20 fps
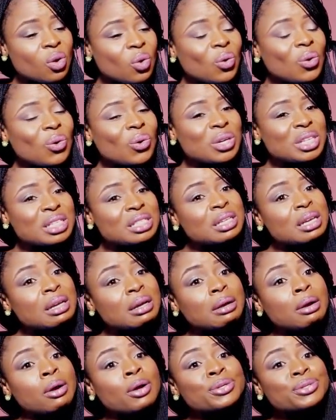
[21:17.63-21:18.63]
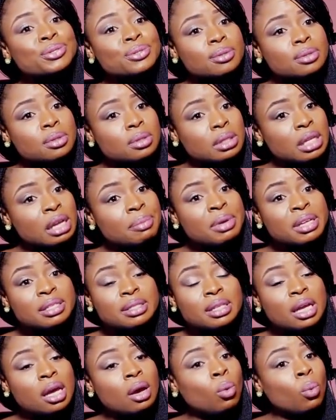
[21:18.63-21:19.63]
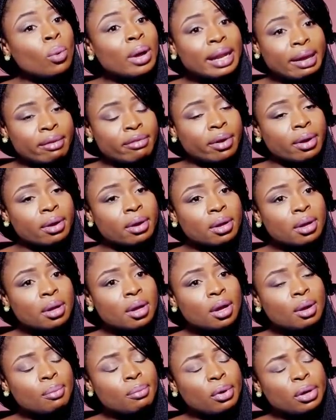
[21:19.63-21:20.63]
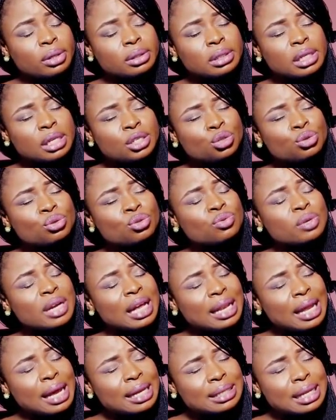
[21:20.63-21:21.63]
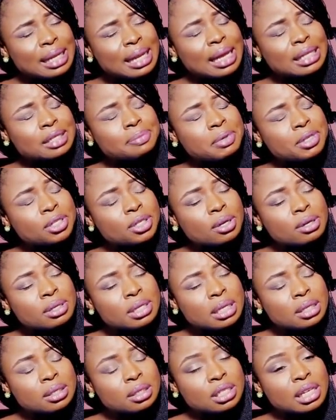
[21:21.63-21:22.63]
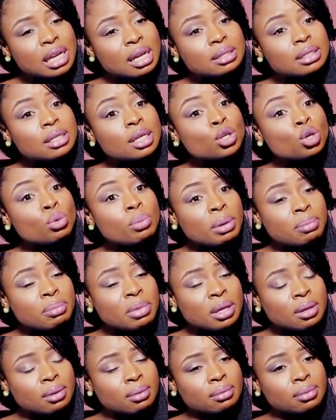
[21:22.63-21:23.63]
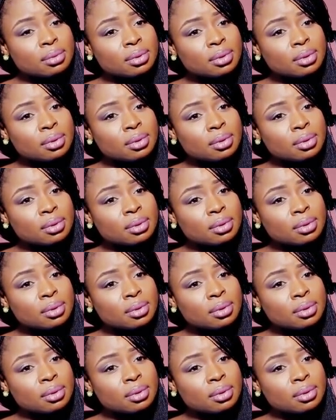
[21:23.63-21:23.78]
Oh, it's a curse. They may say whatever, but they should realize that that special needs child is a human being.